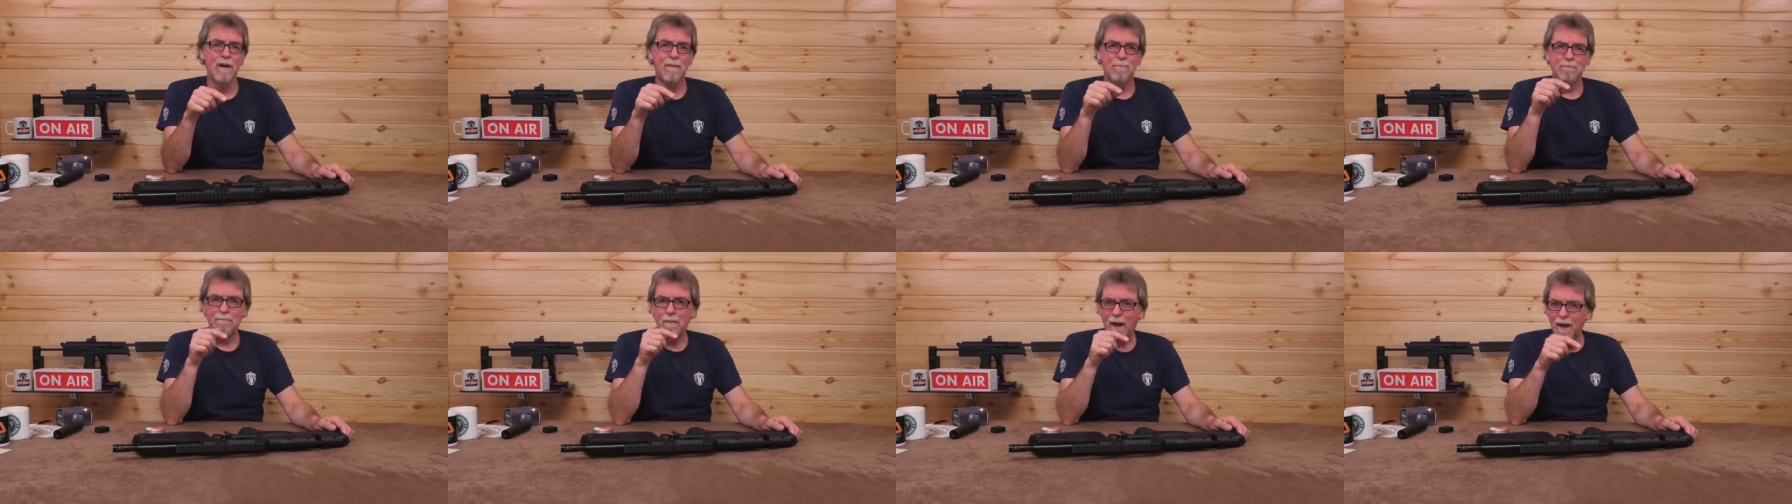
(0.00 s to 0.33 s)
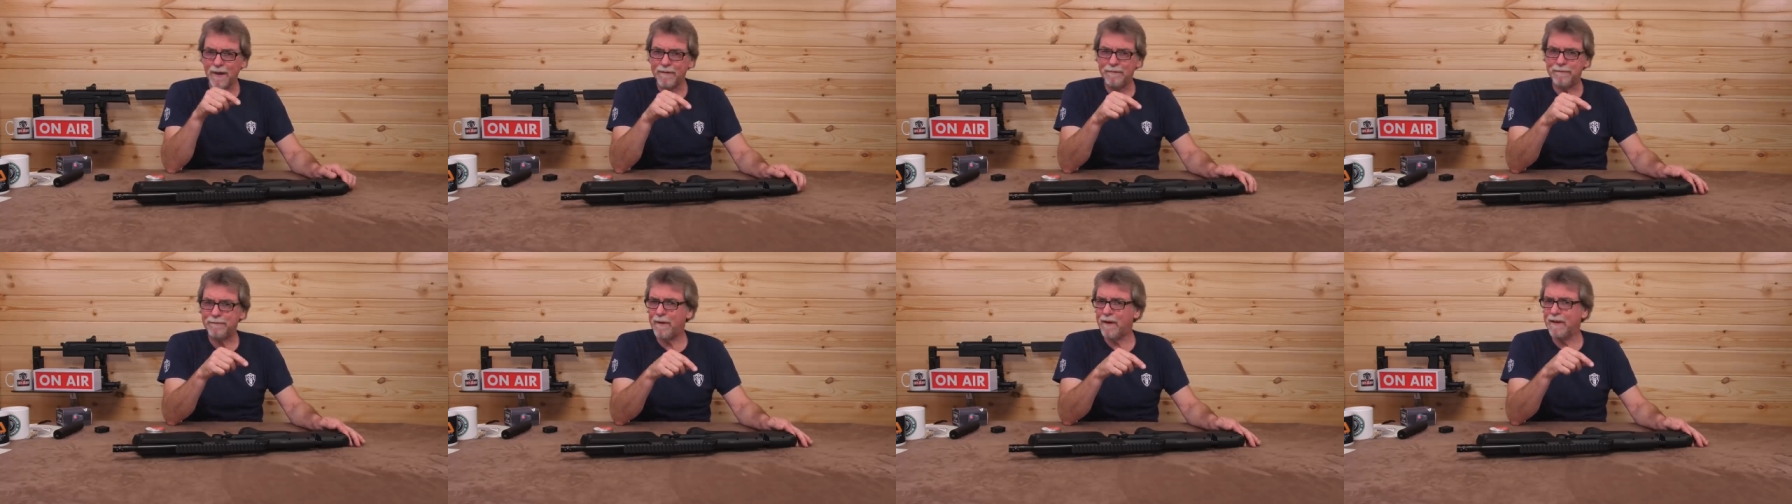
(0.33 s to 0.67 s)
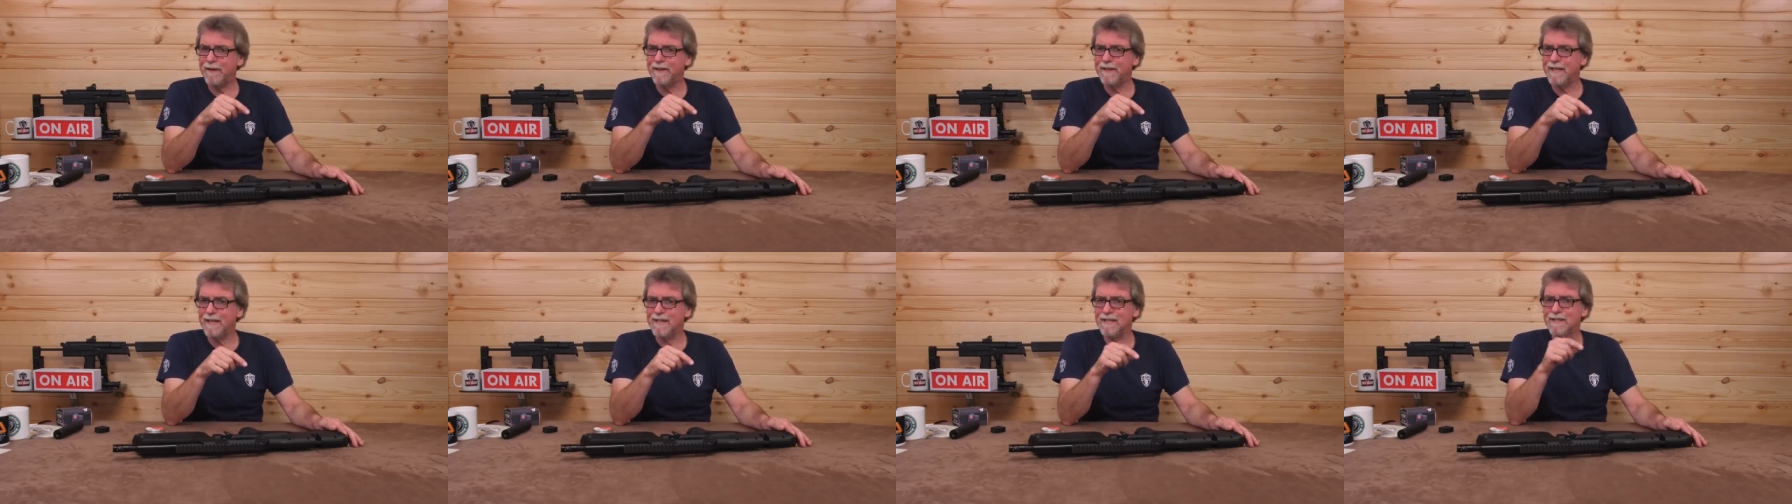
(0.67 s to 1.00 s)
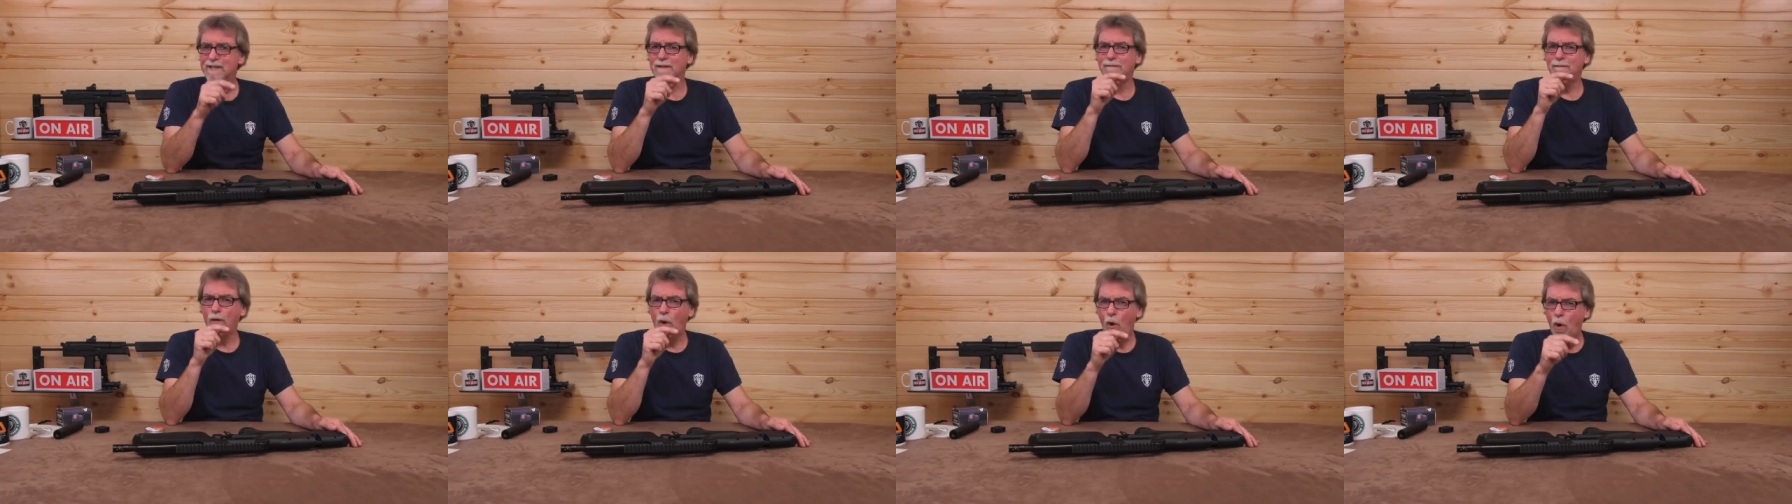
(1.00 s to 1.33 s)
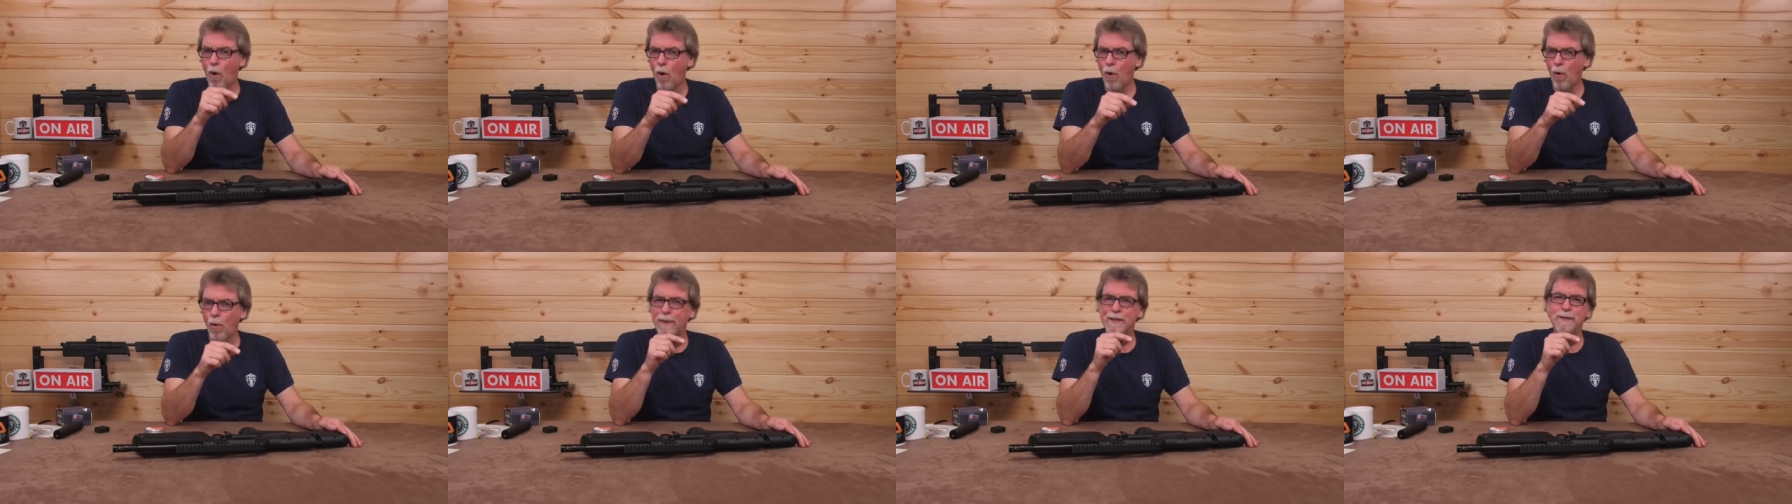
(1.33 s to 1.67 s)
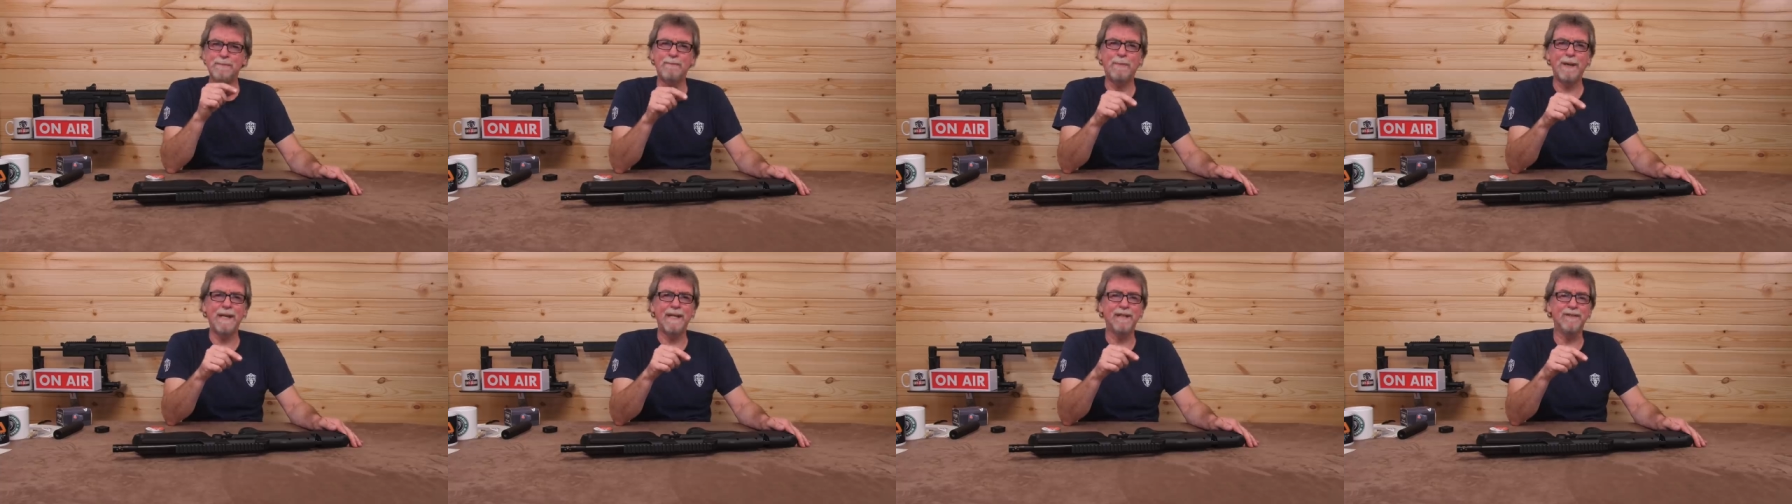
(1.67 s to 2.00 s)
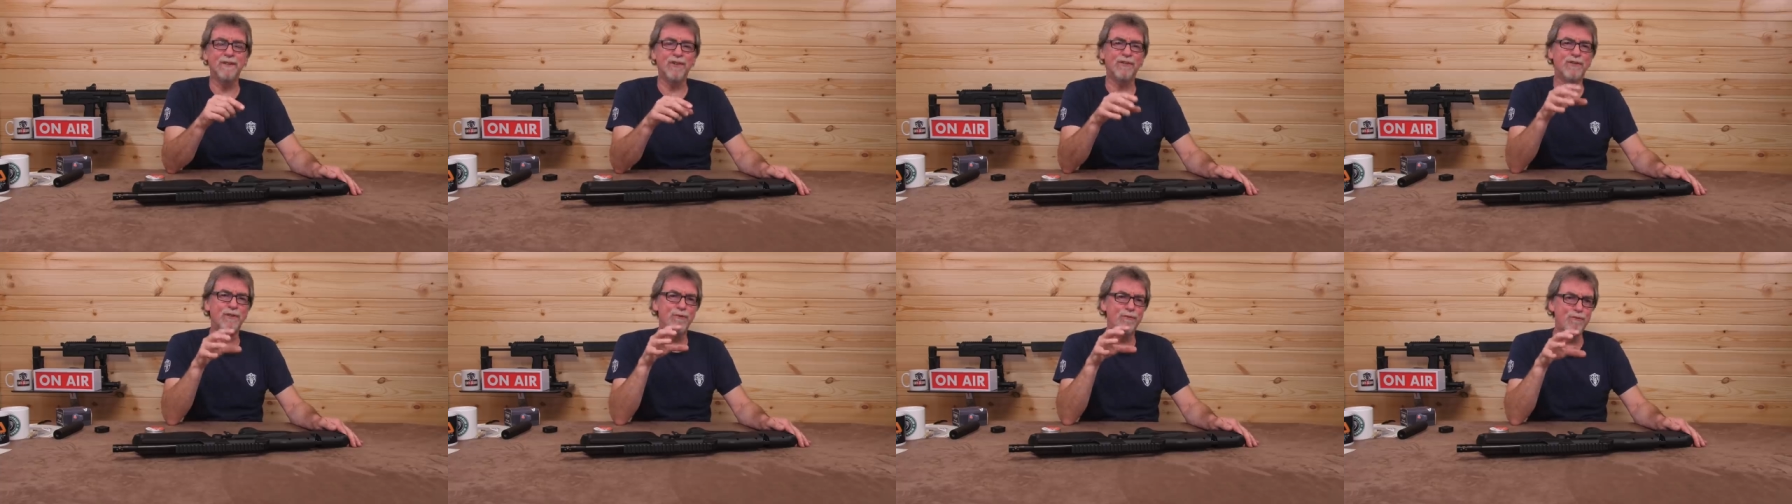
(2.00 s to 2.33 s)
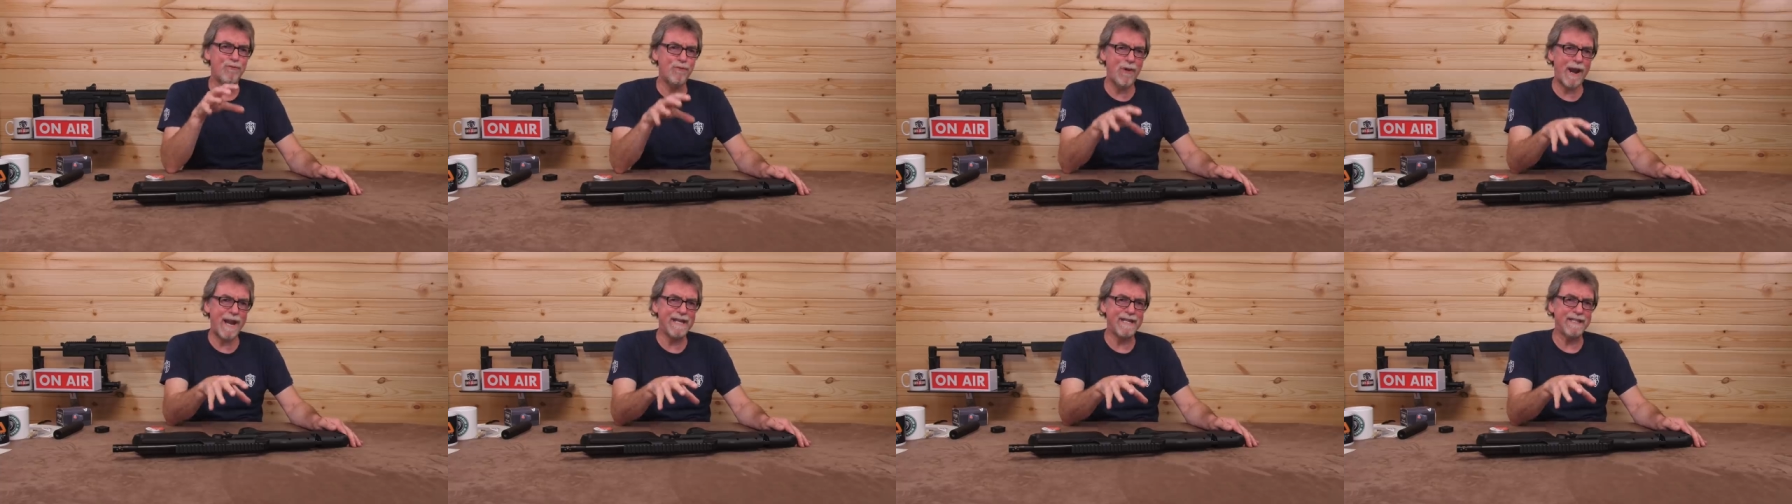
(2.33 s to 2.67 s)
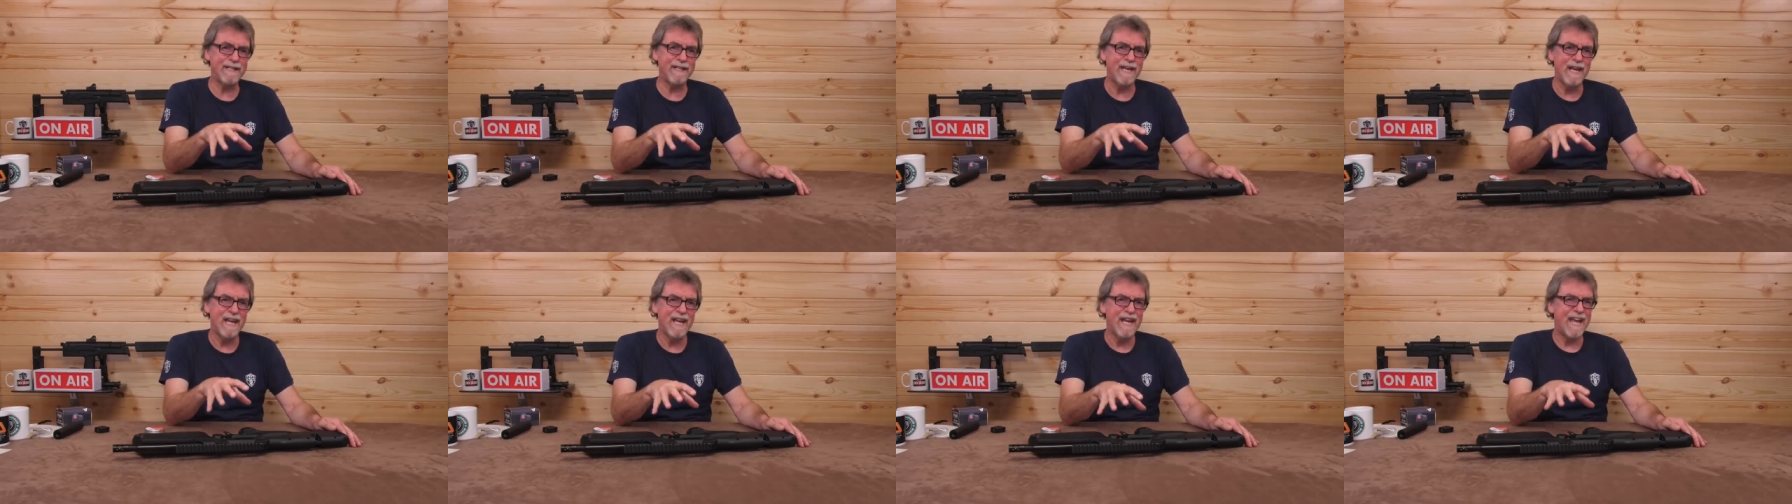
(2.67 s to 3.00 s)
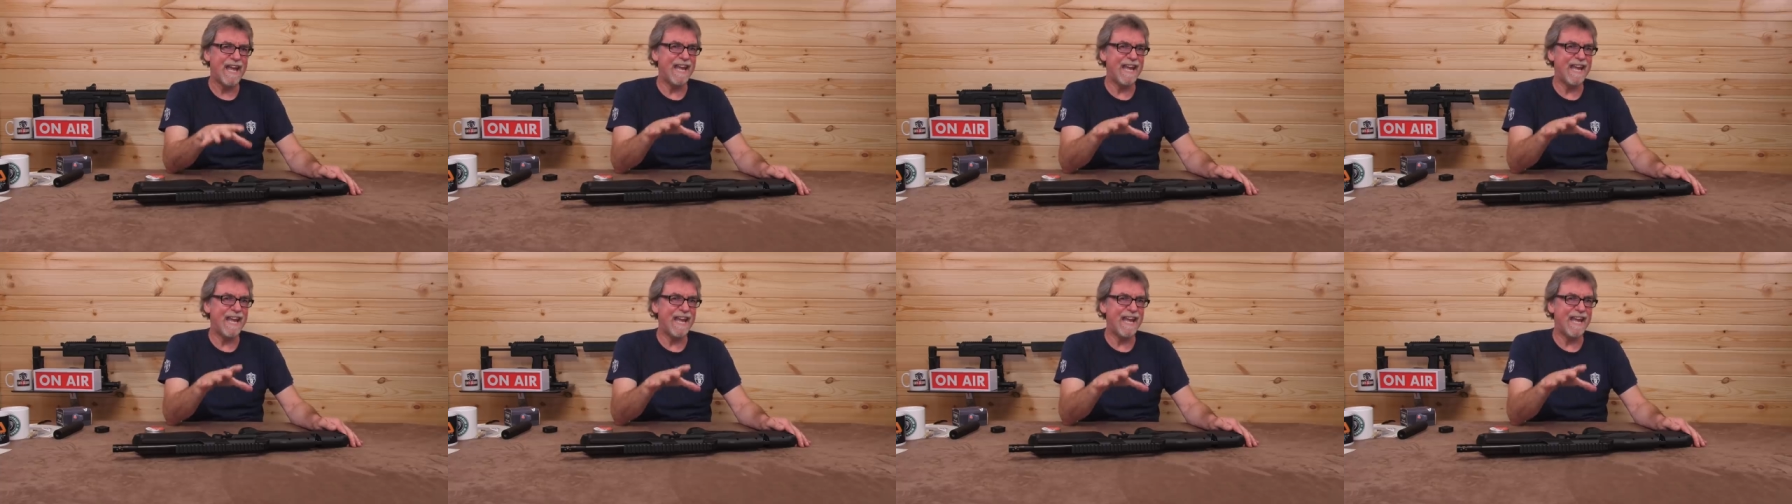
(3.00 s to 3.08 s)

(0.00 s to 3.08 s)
my findings have always been that the Reign